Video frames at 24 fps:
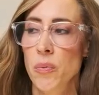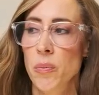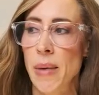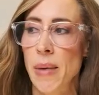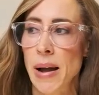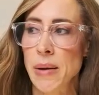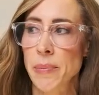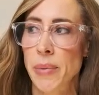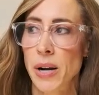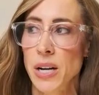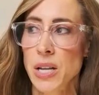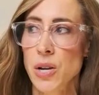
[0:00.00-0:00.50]

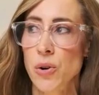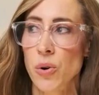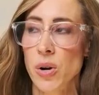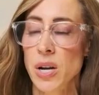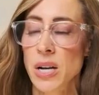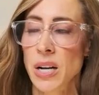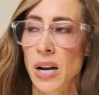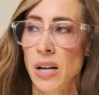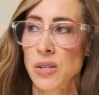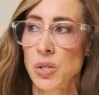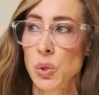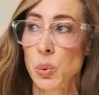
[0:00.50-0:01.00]
Mind Body
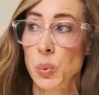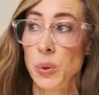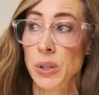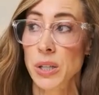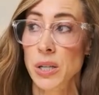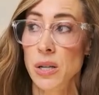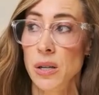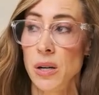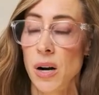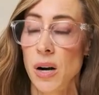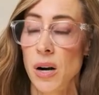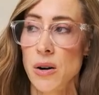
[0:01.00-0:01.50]
Green has a
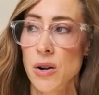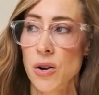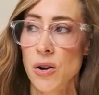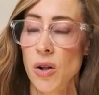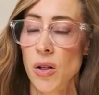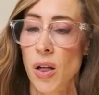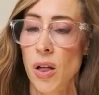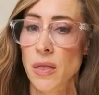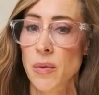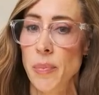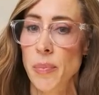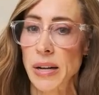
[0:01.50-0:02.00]
really good
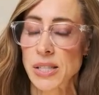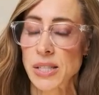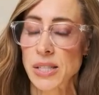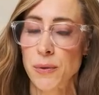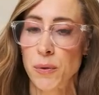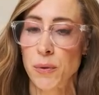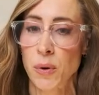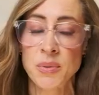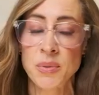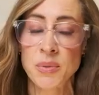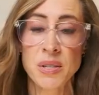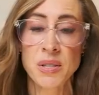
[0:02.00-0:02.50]
article on the best
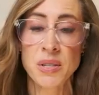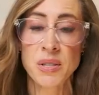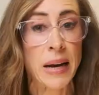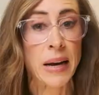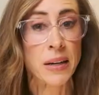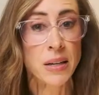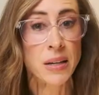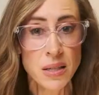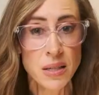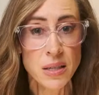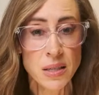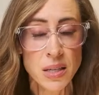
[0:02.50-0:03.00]
forms of
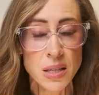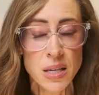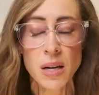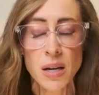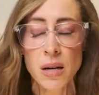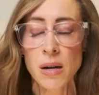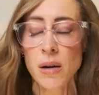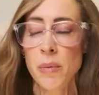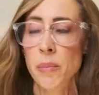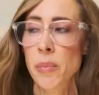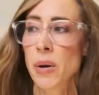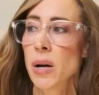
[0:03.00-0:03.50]

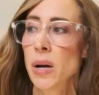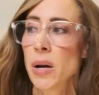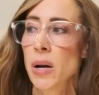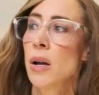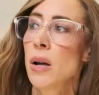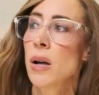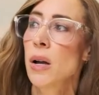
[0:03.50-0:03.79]
magnesium.